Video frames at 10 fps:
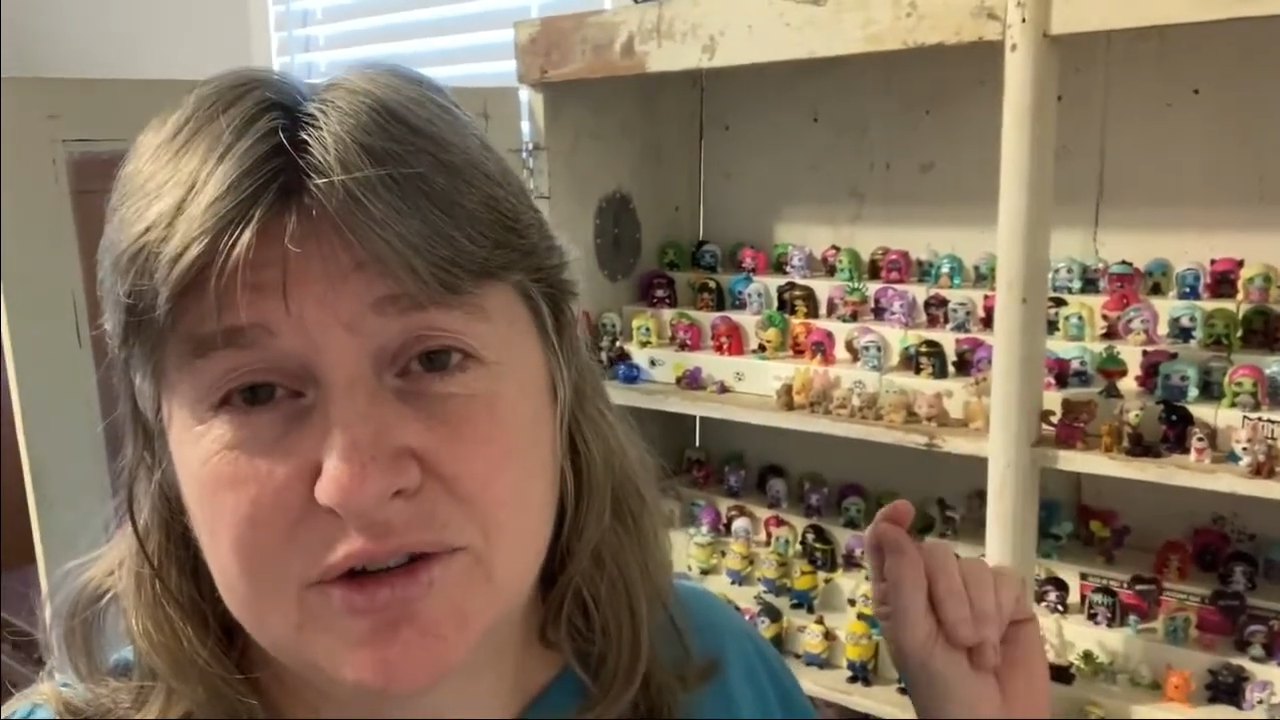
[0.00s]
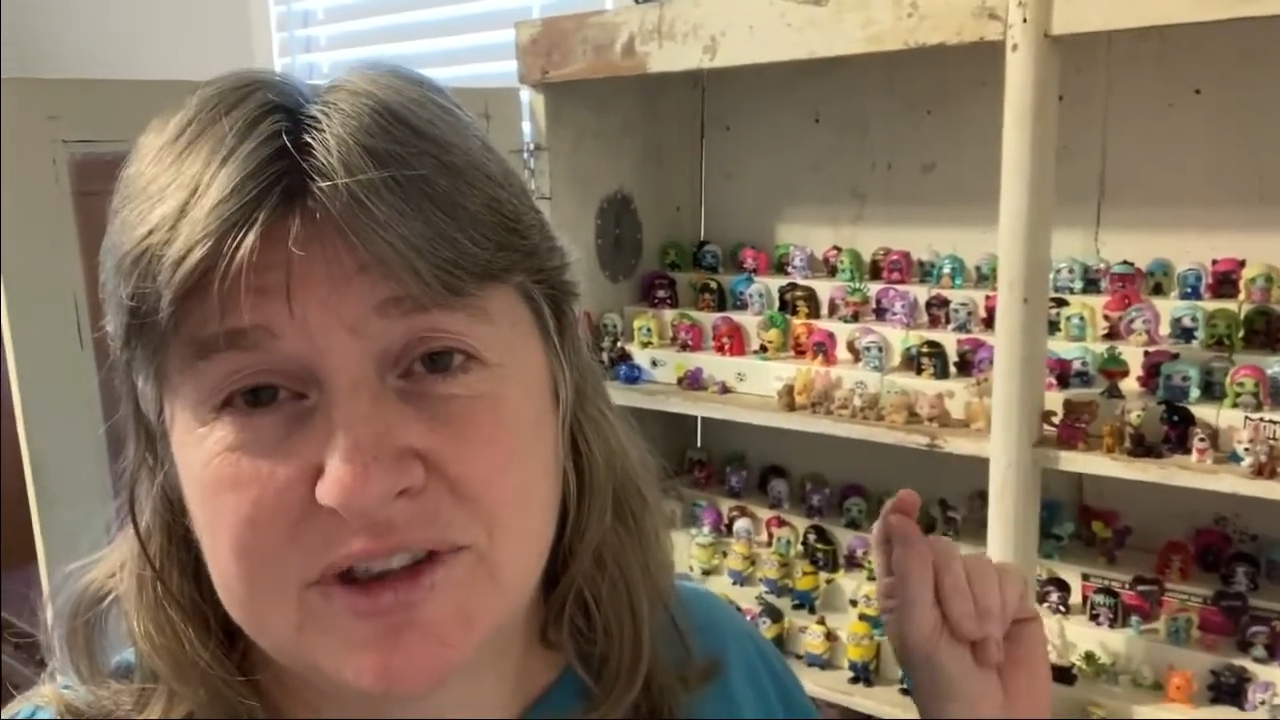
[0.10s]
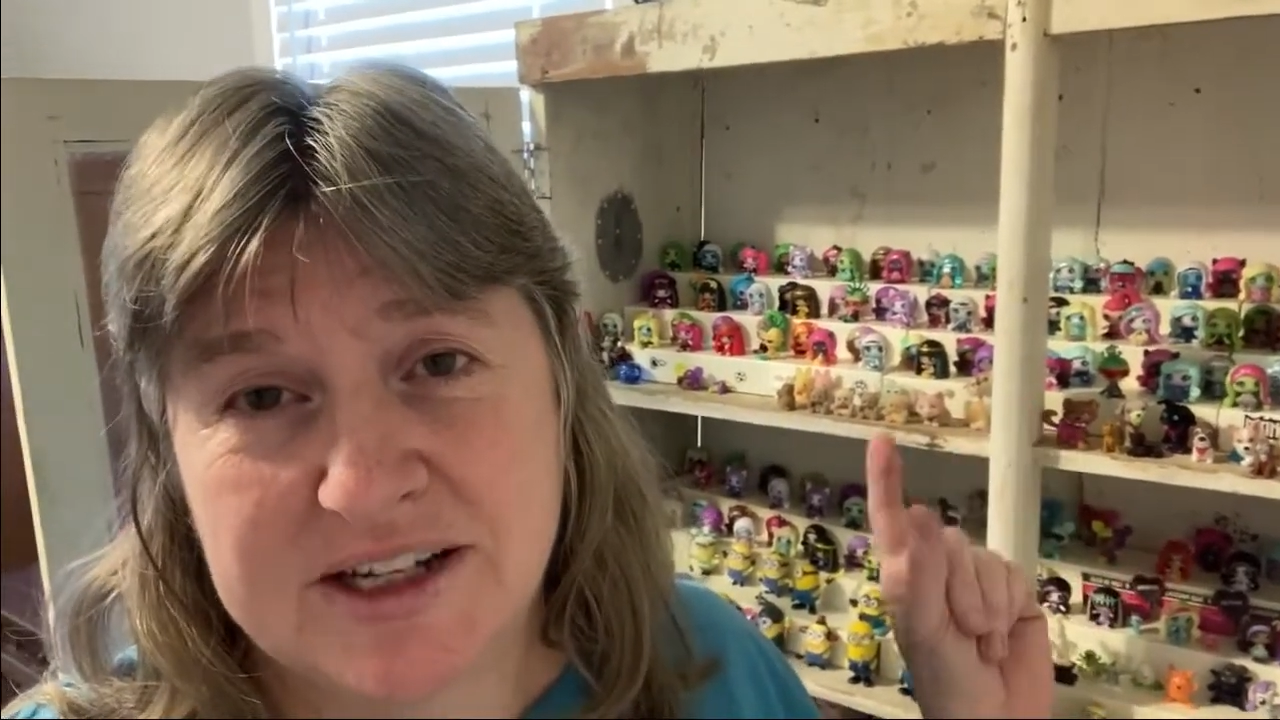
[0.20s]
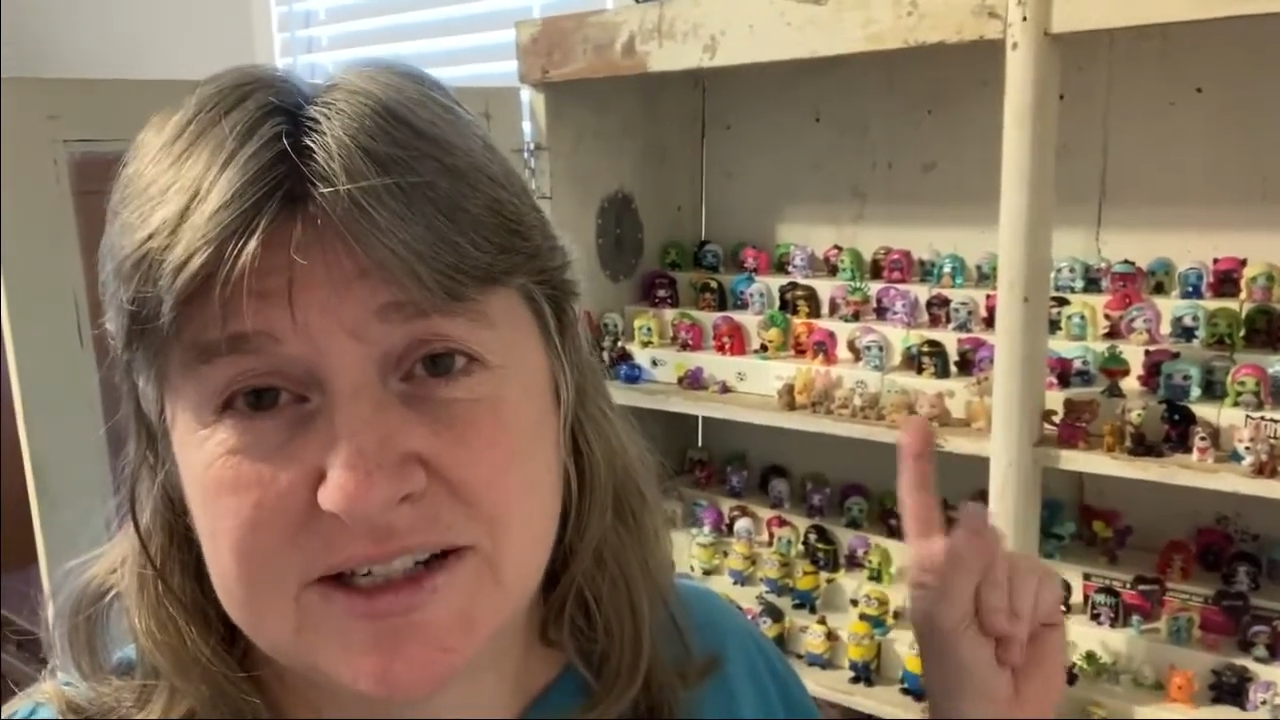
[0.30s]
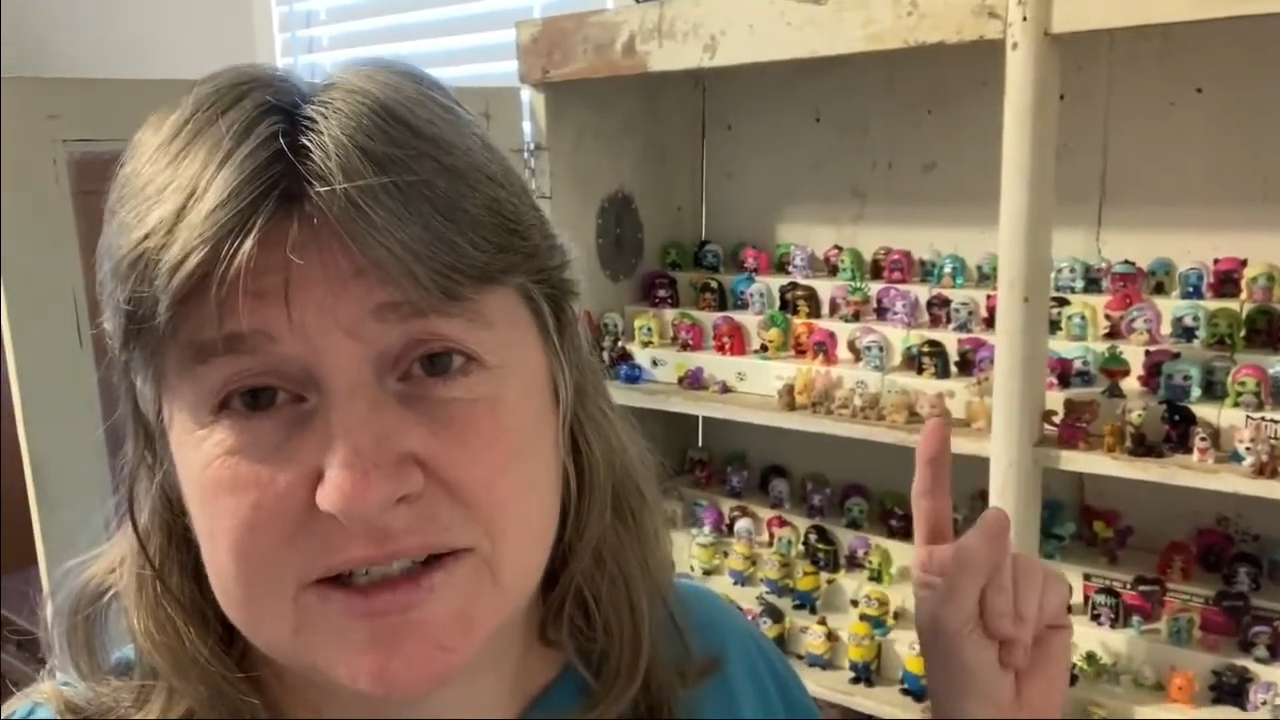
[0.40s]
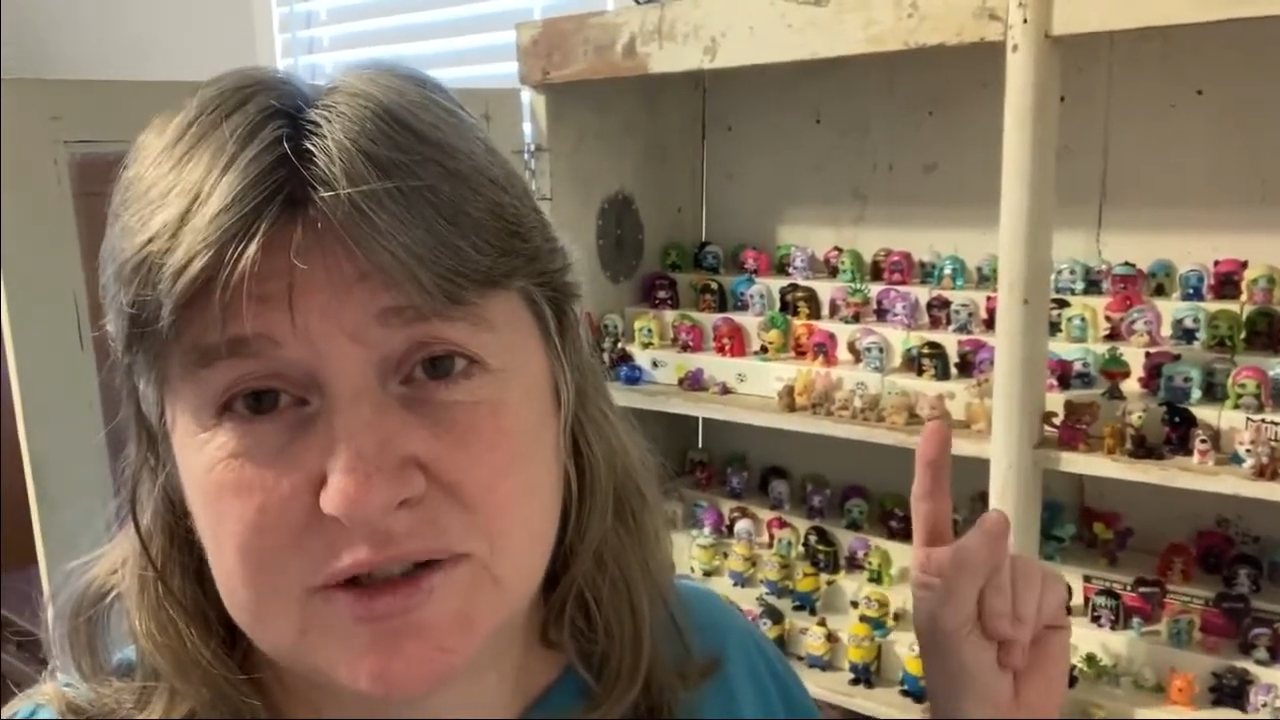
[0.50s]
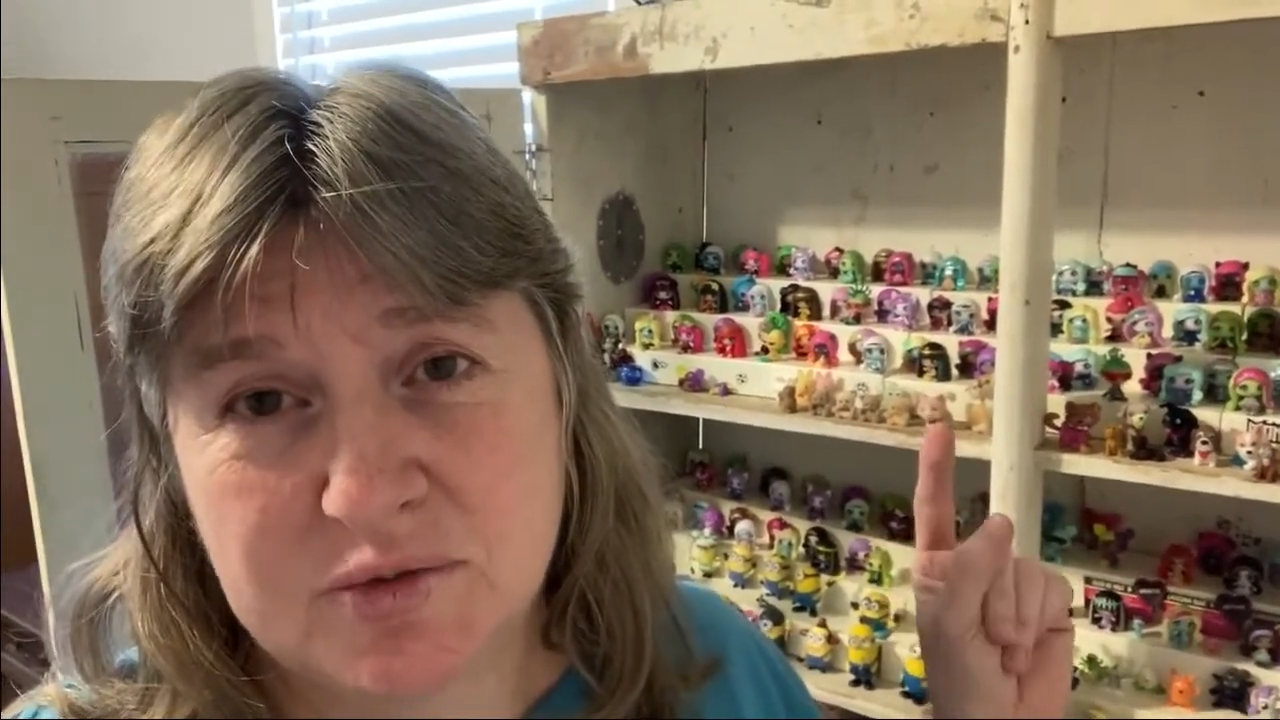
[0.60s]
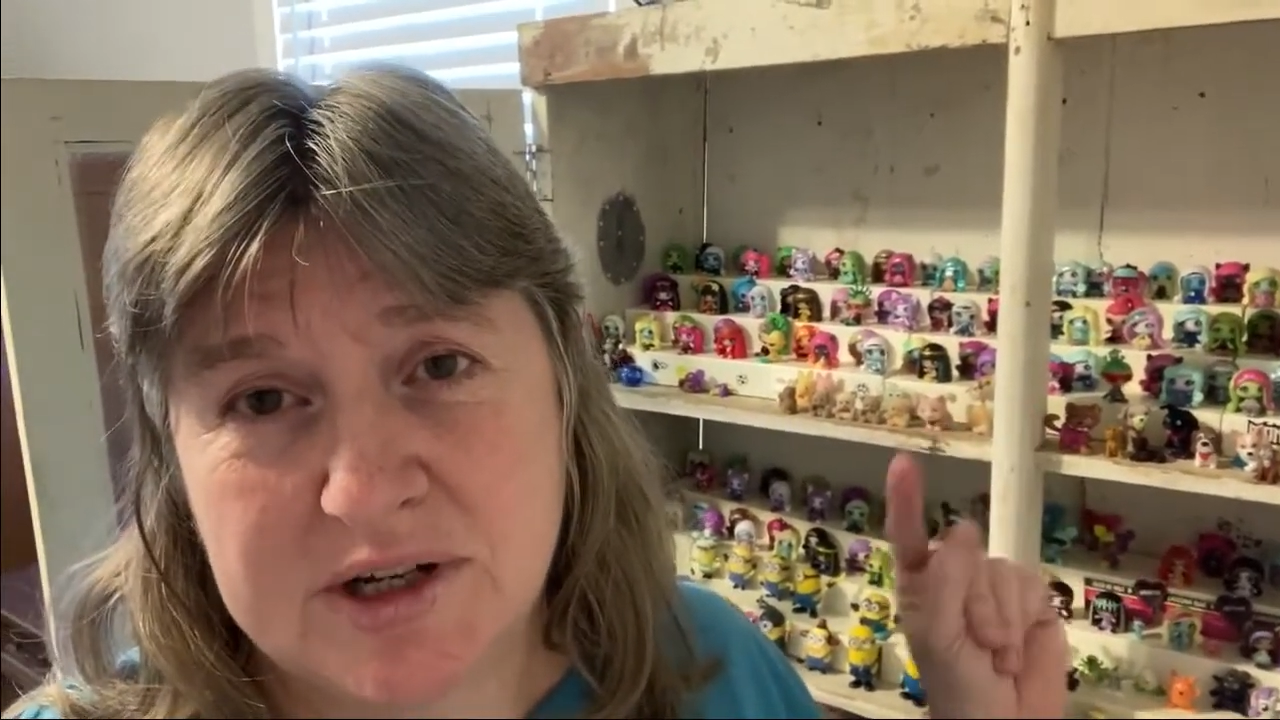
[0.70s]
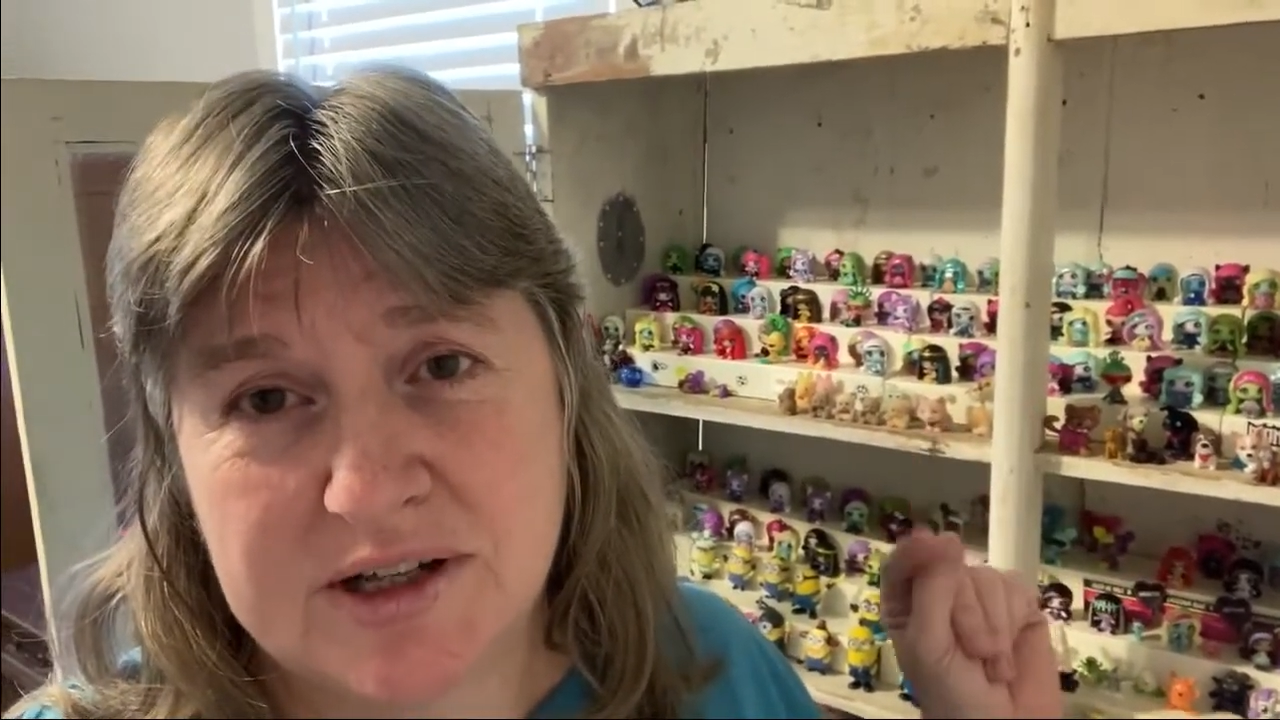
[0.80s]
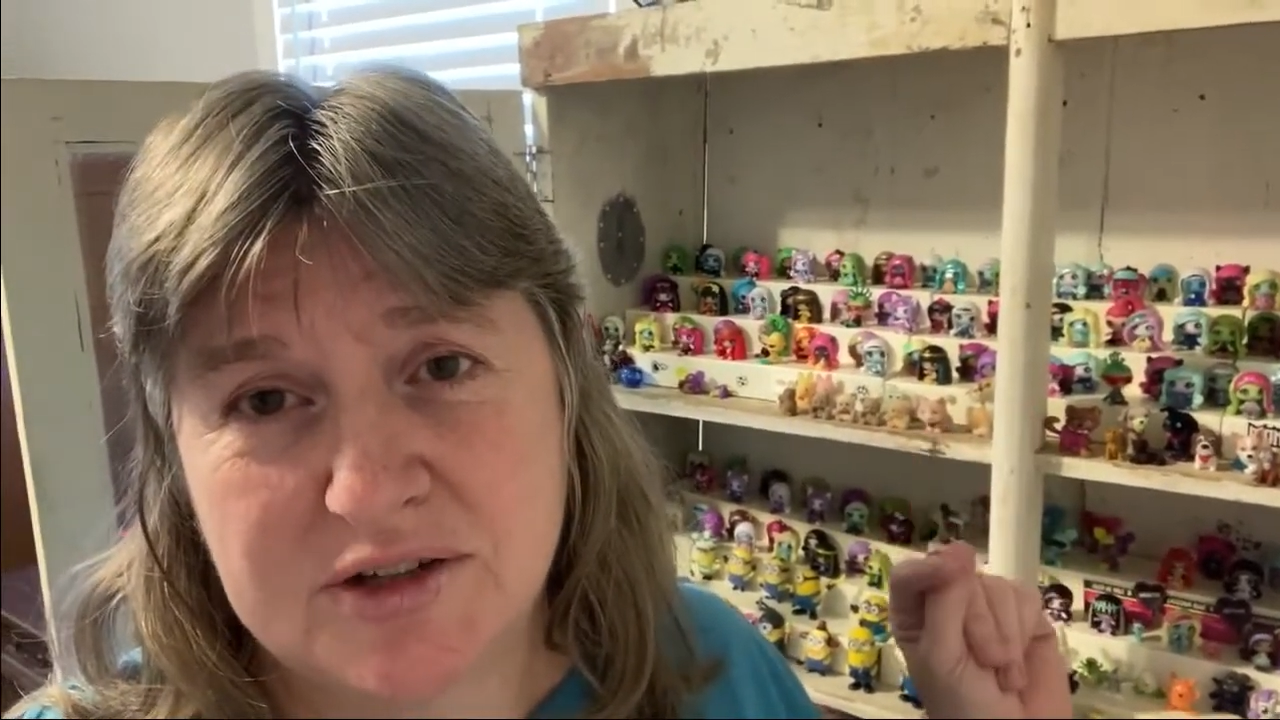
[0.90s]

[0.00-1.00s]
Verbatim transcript: things as well,